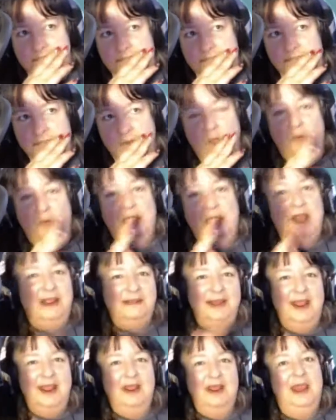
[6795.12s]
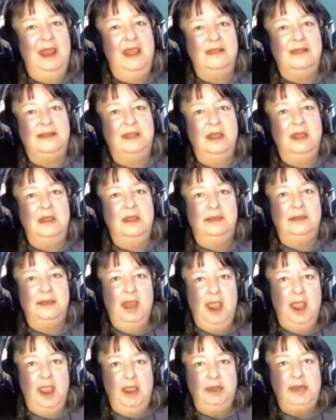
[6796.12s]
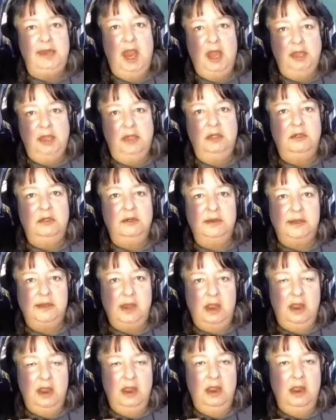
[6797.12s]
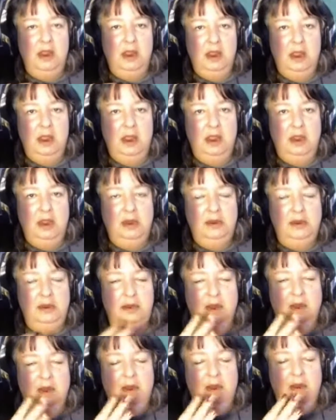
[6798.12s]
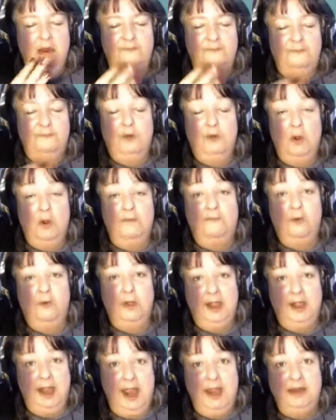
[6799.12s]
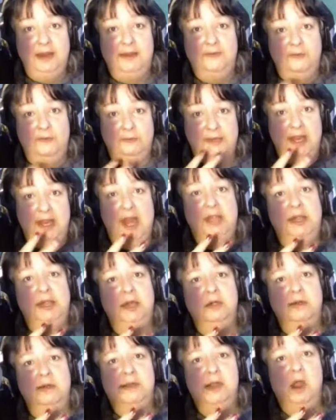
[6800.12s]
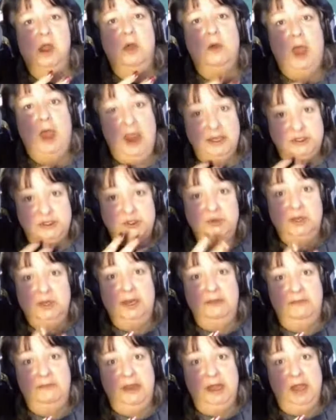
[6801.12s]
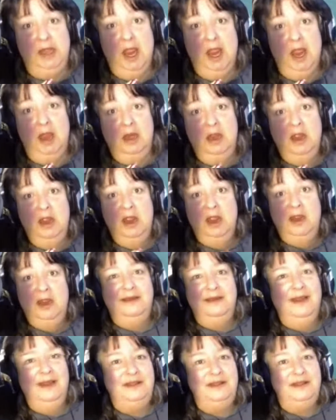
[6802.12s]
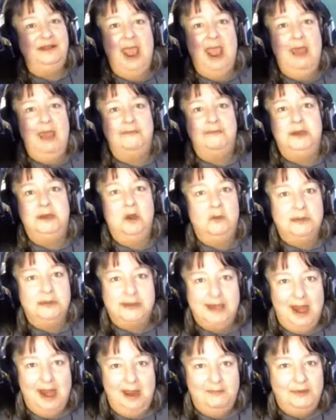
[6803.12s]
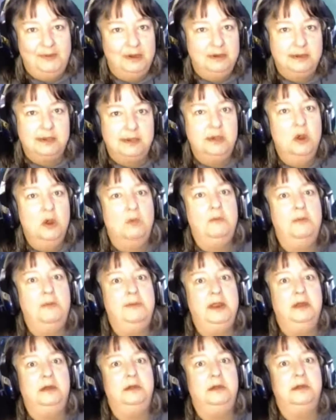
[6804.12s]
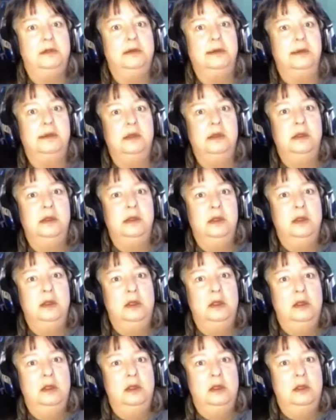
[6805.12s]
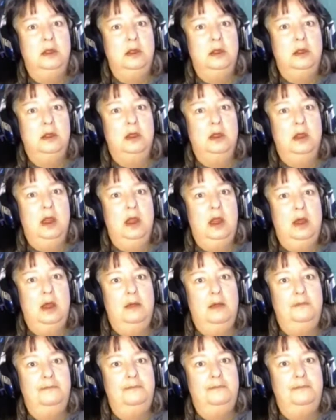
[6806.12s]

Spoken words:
when I say Alaska is like 10 years, the lower 48s from 10 years ago, I truly mean that. Like, the cops don't stop snowmobilers from